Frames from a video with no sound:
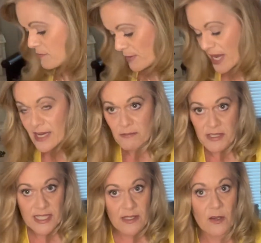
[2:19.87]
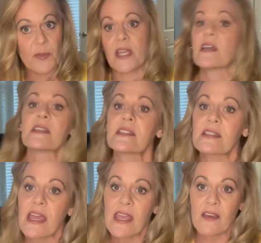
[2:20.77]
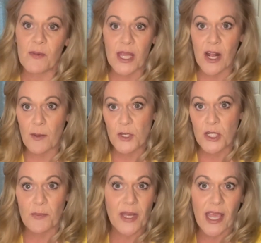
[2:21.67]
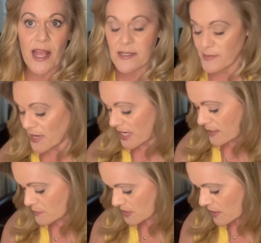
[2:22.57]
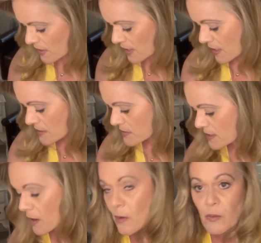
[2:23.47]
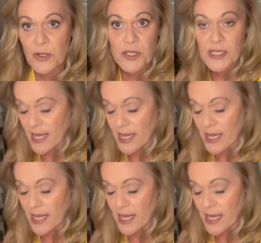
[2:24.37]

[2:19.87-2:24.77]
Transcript: my deal because they gave me an option to pick out some items. So we'll just see